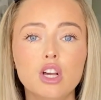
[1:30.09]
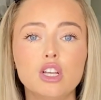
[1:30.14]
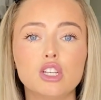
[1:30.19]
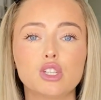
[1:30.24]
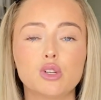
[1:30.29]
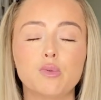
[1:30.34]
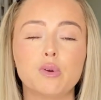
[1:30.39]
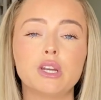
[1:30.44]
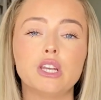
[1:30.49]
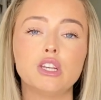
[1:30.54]

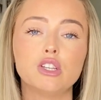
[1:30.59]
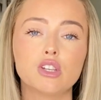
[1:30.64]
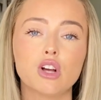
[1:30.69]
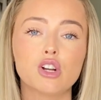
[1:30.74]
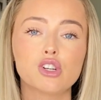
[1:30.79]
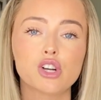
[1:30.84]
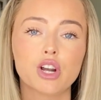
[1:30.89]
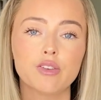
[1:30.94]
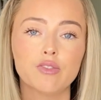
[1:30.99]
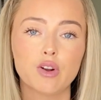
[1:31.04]
So, when he
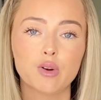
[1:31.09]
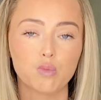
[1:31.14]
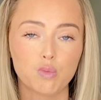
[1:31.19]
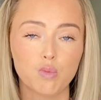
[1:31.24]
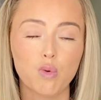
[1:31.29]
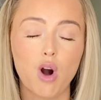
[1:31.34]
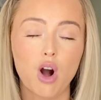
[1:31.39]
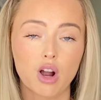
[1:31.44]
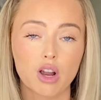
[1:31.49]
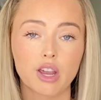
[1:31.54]
saw Trayvon
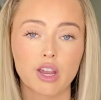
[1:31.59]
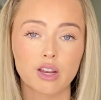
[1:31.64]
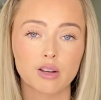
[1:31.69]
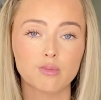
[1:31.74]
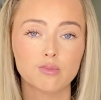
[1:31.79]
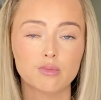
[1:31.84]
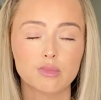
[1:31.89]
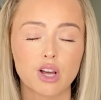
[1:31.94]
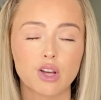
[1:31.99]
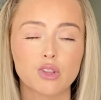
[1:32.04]

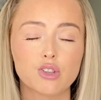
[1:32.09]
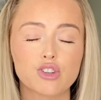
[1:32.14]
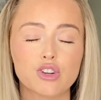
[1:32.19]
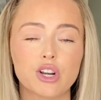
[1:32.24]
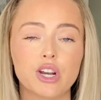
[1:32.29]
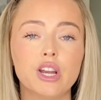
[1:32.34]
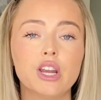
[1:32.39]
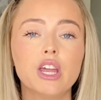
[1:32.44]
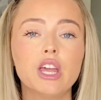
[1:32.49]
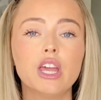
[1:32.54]
walking down the
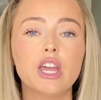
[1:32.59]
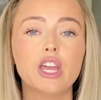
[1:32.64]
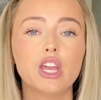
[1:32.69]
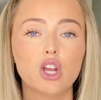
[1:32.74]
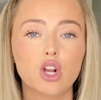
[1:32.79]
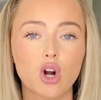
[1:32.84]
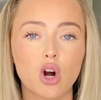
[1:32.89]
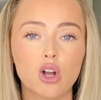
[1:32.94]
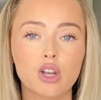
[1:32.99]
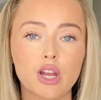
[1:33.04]
street,
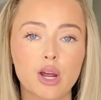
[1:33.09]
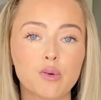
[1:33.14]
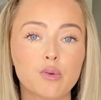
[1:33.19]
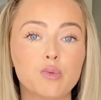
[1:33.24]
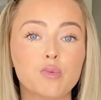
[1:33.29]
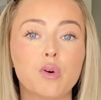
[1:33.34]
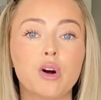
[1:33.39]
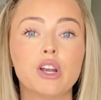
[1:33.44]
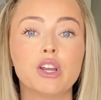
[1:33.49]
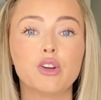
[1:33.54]
he called
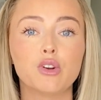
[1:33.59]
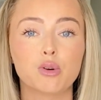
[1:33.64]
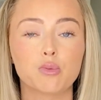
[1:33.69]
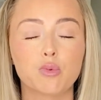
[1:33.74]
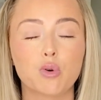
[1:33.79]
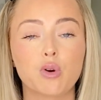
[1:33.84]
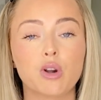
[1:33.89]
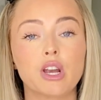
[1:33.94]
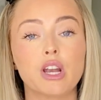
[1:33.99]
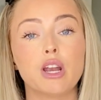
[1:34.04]
911. He
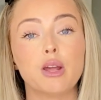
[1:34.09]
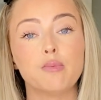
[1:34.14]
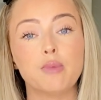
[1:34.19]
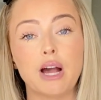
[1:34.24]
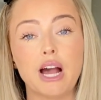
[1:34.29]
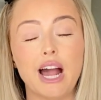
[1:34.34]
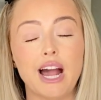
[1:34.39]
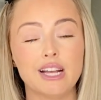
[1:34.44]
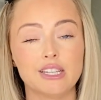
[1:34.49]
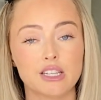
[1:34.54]
reported him
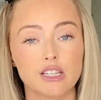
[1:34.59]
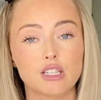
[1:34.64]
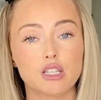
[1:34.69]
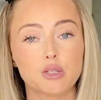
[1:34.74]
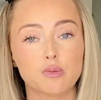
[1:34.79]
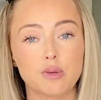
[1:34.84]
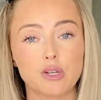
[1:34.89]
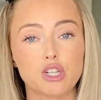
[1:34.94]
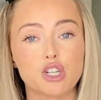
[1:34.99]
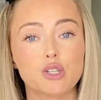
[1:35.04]
as a
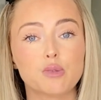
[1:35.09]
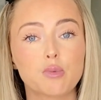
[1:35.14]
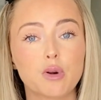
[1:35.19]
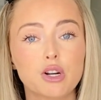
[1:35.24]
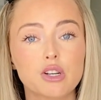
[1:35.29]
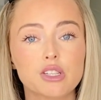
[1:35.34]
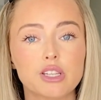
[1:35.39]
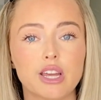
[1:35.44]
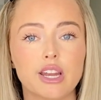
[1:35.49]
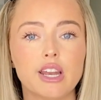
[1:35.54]
suspicious
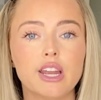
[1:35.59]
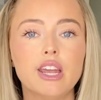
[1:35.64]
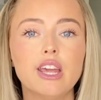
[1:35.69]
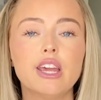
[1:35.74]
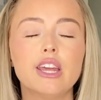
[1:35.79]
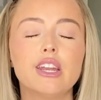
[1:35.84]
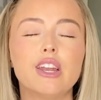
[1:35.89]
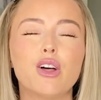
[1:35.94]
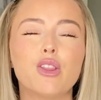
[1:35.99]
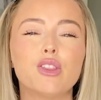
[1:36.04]
person.
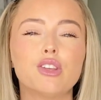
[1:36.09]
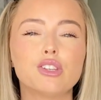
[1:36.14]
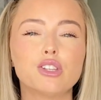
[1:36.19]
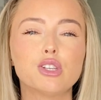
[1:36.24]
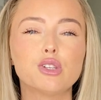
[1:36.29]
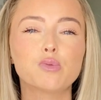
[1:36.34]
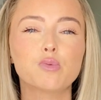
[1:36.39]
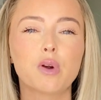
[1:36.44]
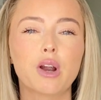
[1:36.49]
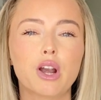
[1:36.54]
Now, this
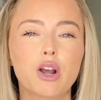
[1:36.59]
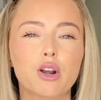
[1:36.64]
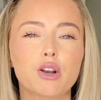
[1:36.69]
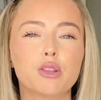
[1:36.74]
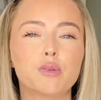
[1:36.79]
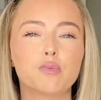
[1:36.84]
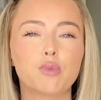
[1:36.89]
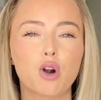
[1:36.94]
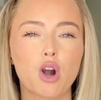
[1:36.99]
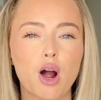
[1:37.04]
is where
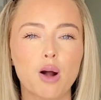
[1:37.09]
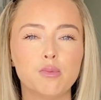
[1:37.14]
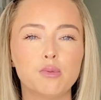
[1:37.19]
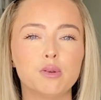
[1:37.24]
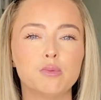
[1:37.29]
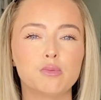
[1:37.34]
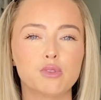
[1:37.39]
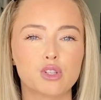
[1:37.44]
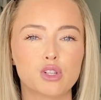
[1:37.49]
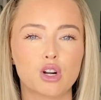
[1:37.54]
the
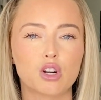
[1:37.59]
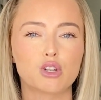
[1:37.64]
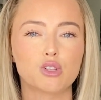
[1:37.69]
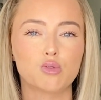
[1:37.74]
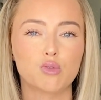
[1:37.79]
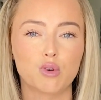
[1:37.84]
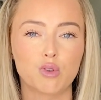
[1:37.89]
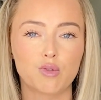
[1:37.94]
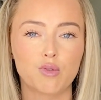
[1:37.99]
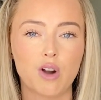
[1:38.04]
problems start
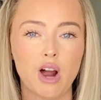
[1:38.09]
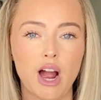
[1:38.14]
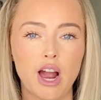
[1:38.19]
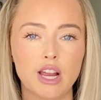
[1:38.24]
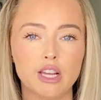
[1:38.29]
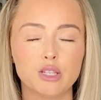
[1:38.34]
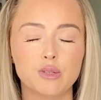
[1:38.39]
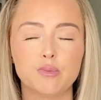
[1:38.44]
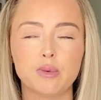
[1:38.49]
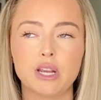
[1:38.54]
to
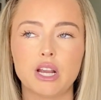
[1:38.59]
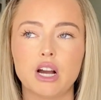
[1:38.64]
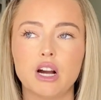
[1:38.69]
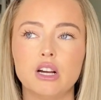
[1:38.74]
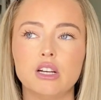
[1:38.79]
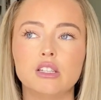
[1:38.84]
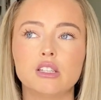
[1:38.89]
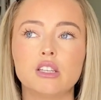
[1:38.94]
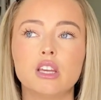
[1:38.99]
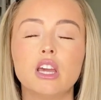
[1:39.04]
arise
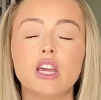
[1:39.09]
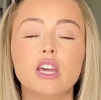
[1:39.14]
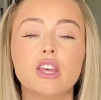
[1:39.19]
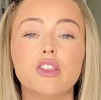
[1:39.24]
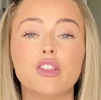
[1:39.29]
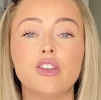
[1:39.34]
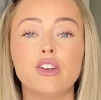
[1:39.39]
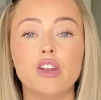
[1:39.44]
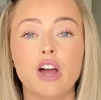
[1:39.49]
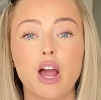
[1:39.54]
because
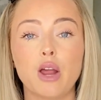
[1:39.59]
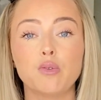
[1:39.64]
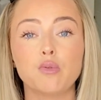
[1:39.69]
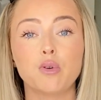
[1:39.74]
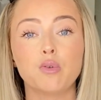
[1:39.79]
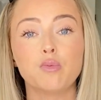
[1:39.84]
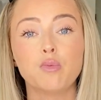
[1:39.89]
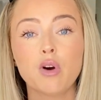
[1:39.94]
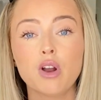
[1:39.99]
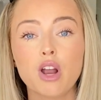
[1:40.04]
the
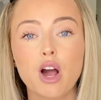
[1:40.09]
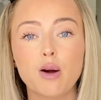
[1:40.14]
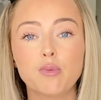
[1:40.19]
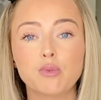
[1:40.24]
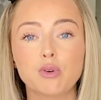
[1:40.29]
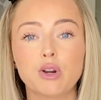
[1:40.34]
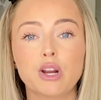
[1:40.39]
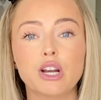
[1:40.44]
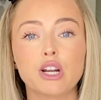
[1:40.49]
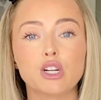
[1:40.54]
911
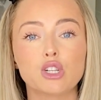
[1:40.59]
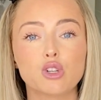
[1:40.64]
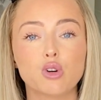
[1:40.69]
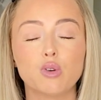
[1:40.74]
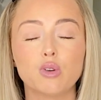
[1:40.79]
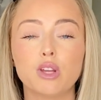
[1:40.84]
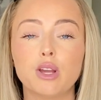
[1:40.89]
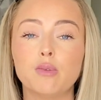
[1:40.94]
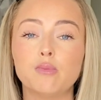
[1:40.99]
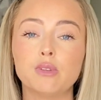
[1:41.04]
operator
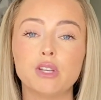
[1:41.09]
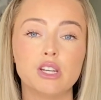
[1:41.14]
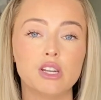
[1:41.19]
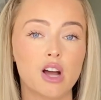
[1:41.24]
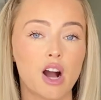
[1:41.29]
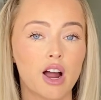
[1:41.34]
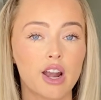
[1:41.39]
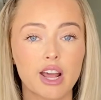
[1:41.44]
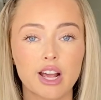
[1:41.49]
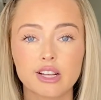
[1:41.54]
told him to
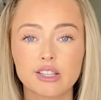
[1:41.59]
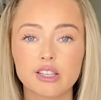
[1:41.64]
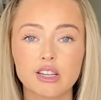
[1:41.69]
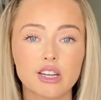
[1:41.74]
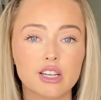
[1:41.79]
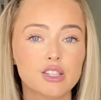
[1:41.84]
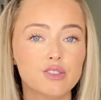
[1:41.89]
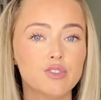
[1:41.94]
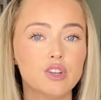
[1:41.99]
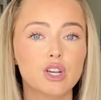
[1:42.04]
not
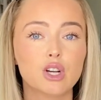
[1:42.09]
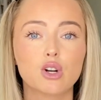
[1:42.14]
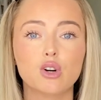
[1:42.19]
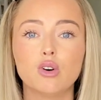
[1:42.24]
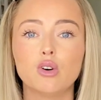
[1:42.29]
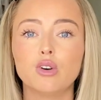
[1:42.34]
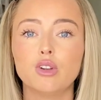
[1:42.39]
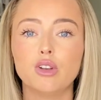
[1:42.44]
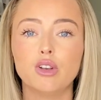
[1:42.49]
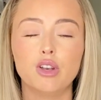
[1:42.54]
exit his
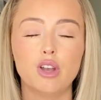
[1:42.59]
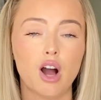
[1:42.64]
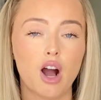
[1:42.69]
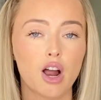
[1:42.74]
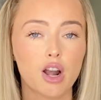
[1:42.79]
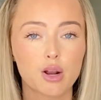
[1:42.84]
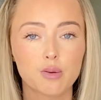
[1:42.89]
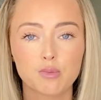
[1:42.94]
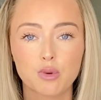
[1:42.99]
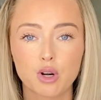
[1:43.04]
vehicle,
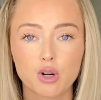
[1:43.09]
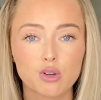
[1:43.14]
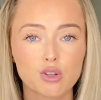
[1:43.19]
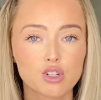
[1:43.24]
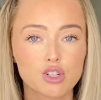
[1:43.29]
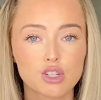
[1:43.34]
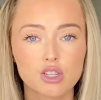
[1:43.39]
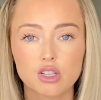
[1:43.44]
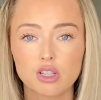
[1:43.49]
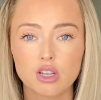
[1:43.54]
not
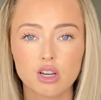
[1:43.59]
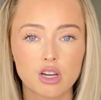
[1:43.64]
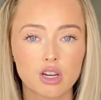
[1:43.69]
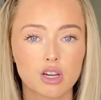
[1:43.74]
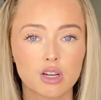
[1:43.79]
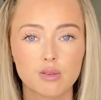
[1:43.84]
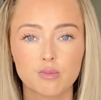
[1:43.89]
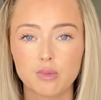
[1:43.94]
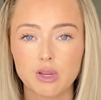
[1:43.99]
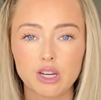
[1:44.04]
approach
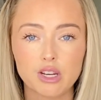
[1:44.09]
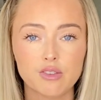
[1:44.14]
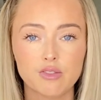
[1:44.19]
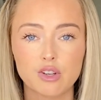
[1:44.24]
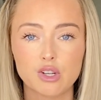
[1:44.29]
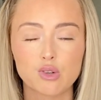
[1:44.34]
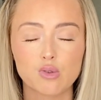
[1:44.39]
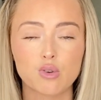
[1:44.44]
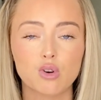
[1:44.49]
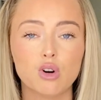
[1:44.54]
the
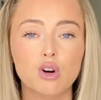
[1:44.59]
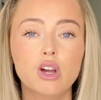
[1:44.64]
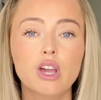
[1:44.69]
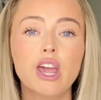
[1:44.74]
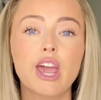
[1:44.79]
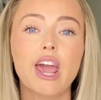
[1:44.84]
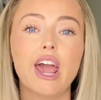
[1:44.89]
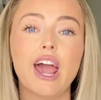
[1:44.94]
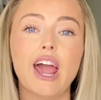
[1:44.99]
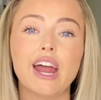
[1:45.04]
individual,
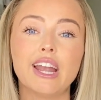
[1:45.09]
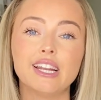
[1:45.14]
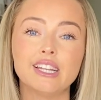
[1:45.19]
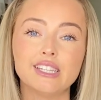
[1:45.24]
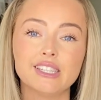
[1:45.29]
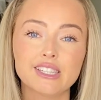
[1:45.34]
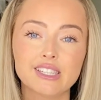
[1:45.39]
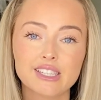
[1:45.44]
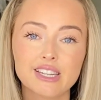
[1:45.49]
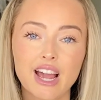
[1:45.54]
and
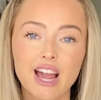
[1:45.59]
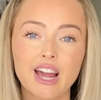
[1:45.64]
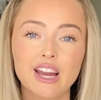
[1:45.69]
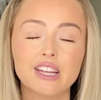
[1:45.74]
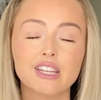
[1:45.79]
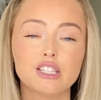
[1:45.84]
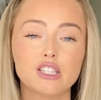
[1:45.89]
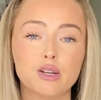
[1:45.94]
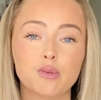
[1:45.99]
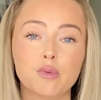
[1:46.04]

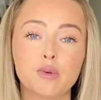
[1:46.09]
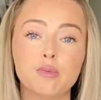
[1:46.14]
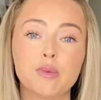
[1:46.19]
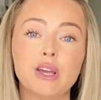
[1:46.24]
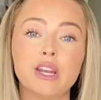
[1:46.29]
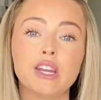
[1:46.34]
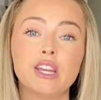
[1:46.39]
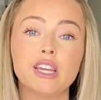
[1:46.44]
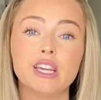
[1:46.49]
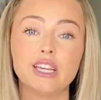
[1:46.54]
instead
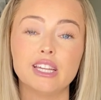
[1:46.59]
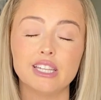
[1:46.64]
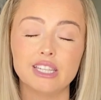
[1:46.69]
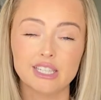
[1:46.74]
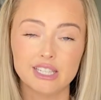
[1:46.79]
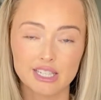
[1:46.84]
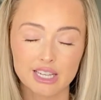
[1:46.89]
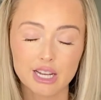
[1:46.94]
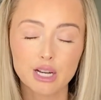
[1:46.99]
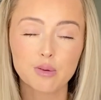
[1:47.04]
Zimmerman
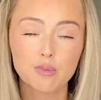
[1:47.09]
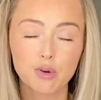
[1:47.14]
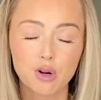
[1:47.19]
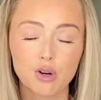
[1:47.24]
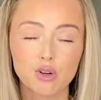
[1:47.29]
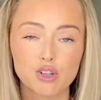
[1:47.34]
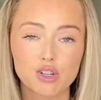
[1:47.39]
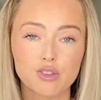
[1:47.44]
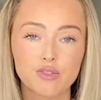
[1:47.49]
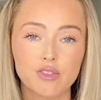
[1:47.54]
did
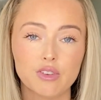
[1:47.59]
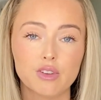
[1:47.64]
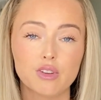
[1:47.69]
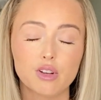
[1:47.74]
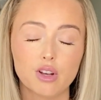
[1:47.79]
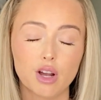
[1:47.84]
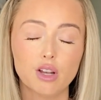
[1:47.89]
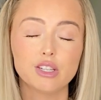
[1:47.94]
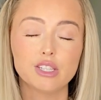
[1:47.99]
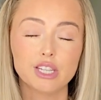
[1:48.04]
approach the,
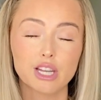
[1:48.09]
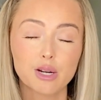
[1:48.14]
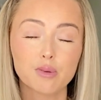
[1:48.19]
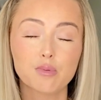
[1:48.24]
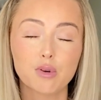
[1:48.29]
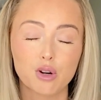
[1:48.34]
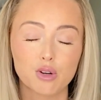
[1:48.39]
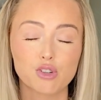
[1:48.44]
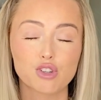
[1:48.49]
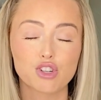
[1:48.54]
uh, did
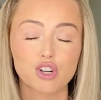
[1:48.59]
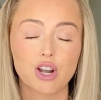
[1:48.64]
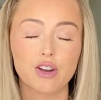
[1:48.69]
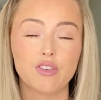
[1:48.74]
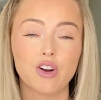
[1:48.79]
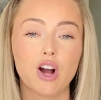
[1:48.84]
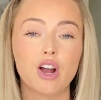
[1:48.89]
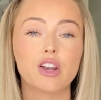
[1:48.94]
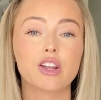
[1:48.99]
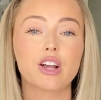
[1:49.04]
approach
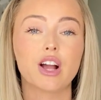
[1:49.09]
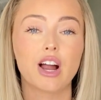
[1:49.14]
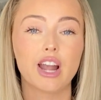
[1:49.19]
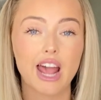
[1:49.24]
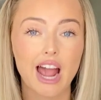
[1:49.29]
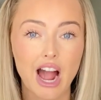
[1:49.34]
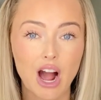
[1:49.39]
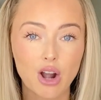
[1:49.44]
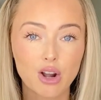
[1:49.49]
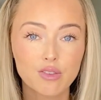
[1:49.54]
Trayvon,
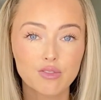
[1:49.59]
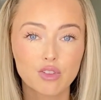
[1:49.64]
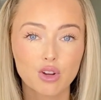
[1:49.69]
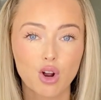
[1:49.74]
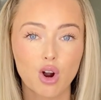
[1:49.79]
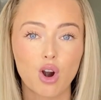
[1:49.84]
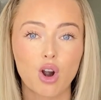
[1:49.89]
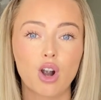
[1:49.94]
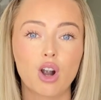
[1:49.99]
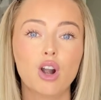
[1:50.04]
got out of the
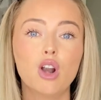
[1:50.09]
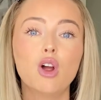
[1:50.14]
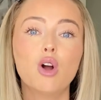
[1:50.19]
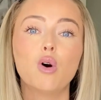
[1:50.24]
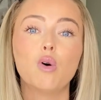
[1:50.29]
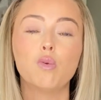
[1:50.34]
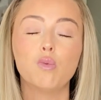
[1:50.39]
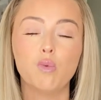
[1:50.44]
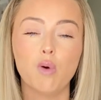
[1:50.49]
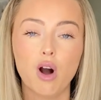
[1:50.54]
car,
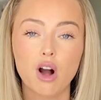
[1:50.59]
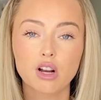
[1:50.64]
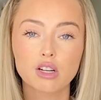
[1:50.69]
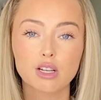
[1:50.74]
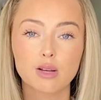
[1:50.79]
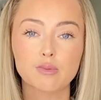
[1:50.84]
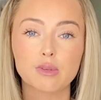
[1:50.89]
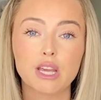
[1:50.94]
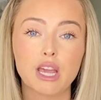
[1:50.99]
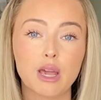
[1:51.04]
walked
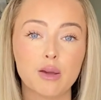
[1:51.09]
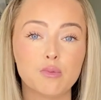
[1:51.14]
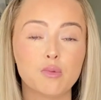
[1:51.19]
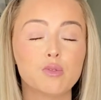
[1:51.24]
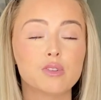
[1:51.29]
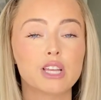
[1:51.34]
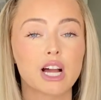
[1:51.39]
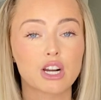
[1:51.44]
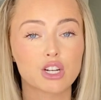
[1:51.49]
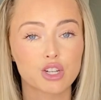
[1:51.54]
up to him,
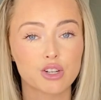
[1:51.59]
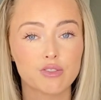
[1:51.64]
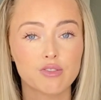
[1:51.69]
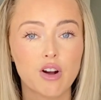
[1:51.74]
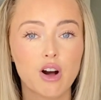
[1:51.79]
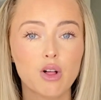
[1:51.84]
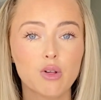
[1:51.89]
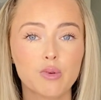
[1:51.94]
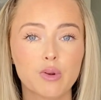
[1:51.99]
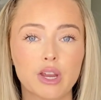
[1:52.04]
was actually
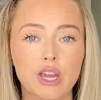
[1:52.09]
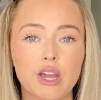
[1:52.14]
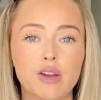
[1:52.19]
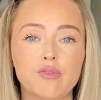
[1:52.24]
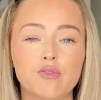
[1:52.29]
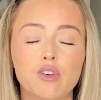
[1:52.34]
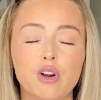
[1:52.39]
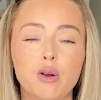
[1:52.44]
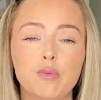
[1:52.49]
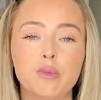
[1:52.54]
following
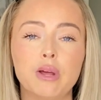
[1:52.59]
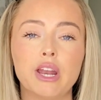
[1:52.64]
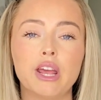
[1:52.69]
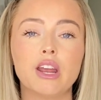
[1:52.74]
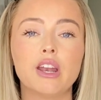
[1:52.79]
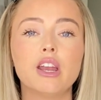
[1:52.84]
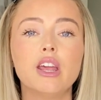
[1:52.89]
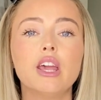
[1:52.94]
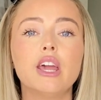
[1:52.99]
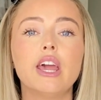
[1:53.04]
him for a
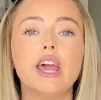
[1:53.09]
minute.